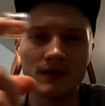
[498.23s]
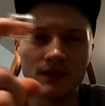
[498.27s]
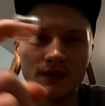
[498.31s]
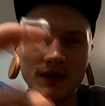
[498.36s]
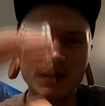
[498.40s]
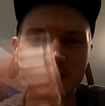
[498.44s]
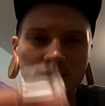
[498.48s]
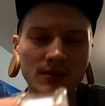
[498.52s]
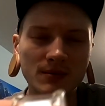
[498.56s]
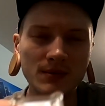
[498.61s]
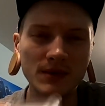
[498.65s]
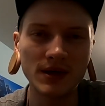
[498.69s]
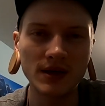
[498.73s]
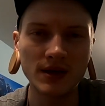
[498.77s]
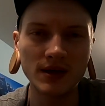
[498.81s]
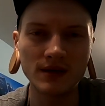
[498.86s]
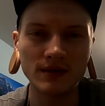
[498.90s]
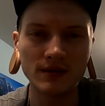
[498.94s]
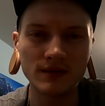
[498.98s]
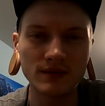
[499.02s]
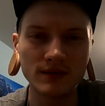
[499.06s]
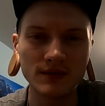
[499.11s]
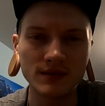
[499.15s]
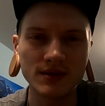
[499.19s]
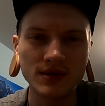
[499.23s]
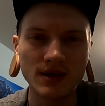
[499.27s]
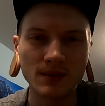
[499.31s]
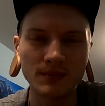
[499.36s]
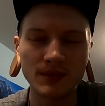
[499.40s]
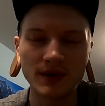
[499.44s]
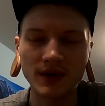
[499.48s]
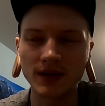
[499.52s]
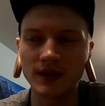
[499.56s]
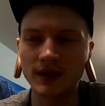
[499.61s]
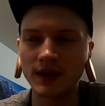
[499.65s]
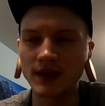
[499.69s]
this will be
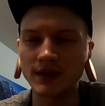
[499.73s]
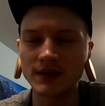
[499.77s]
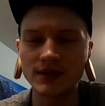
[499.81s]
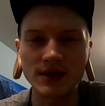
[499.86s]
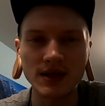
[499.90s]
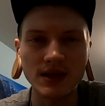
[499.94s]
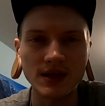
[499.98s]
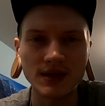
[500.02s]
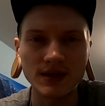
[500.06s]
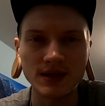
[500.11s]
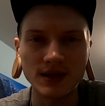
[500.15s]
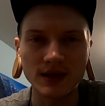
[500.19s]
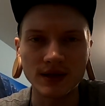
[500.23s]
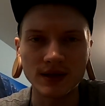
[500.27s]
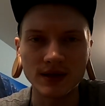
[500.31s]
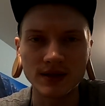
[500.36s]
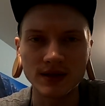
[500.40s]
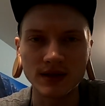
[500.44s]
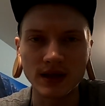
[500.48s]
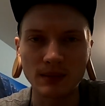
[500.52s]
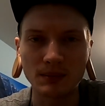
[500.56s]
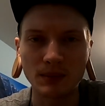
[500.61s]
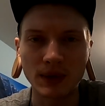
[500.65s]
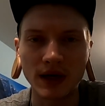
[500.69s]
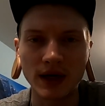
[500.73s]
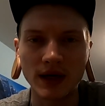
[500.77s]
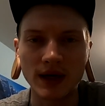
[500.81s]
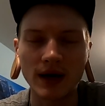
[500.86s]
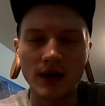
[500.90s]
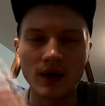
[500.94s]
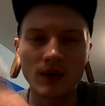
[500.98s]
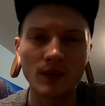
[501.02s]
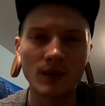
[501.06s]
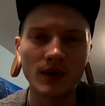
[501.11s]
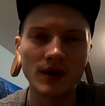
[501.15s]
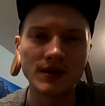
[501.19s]
something that's easy to slip in and
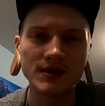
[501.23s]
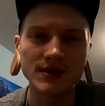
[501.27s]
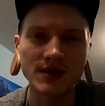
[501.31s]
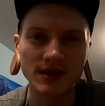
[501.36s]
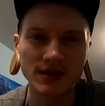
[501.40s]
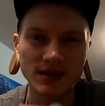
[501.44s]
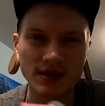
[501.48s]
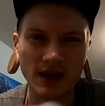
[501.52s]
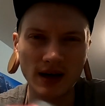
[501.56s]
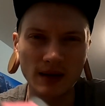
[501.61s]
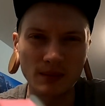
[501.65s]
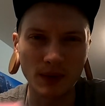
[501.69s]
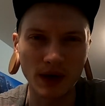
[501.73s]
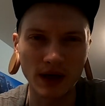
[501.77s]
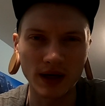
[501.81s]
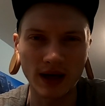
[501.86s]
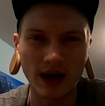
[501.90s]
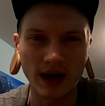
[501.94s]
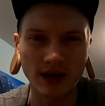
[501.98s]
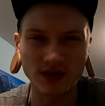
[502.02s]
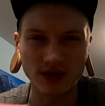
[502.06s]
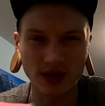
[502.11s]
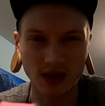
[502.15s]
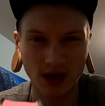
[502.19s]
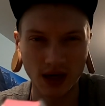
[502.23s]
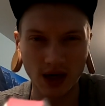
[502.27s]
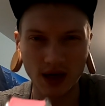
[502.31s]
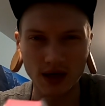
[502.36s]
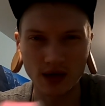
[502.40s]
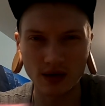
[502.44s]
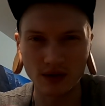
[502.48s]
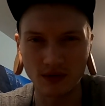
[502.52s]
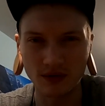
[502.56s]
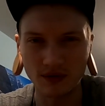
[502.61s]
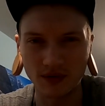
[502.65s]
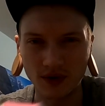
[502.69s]
out, whereas this guy might actually
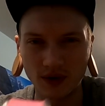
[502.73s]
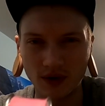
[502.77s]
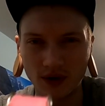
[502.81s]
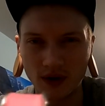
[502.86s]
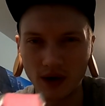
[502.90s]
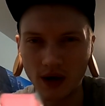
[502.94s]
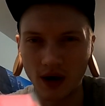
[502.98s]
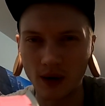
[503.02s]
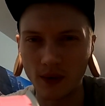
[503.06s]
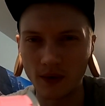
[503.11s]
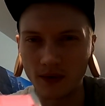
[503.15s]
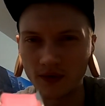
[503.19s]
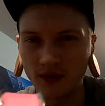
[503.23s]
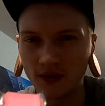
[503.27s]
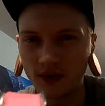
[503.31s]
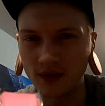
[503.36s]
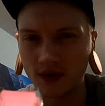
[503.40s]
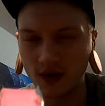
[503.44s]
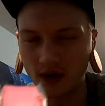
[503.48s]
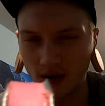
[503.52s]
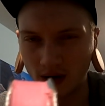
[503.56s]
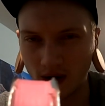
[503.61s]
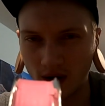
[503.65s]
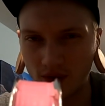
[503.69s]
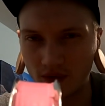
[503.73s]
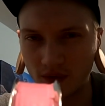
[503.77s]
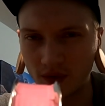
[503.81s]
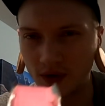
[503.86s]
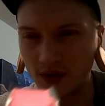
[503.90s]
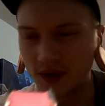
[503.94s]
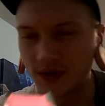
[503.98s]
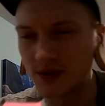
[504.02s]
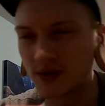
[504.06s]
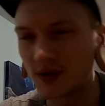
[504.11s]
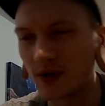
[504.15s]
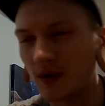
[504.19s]
cut you if you're not
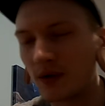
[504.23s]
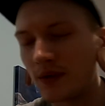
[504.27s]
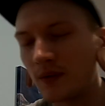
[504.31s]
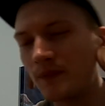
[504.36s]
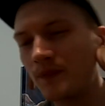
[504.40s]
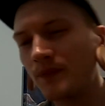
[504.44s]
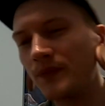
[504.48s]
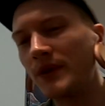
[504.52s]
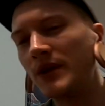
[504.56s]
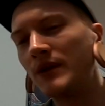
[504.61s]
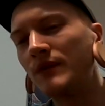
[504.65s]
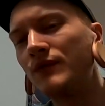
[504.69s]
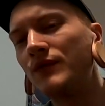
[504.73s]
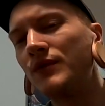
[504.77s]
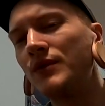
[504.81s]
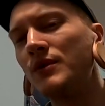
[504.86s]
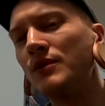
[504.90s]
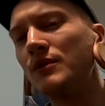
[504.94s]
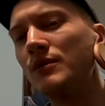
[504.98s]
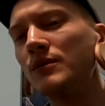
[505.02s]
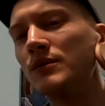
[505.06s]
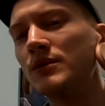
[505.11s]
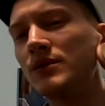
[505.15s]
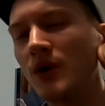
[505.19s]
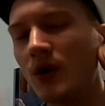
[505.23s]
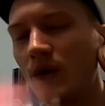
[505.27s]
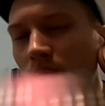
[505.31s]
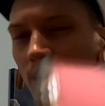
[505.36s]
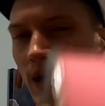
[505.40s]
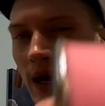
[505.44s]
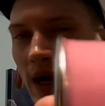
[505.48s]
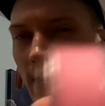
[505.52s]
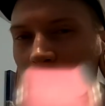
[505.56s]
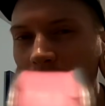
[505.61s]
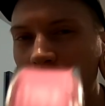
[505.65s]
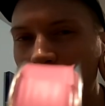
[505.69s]
careful. So if you
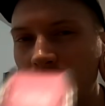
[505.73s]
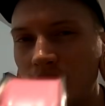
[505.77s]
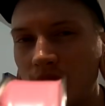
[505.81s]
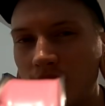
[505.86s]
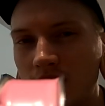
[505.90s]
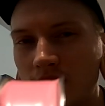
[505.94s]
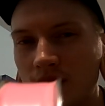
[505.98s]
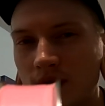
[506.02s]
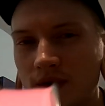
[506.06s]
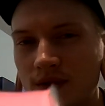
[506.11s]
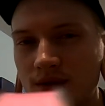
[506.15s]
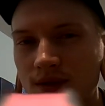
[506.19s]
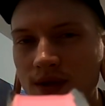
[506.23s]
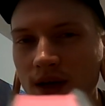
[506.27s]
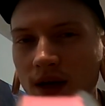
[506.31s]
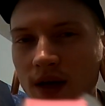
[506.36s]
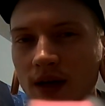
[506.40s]
don't have ears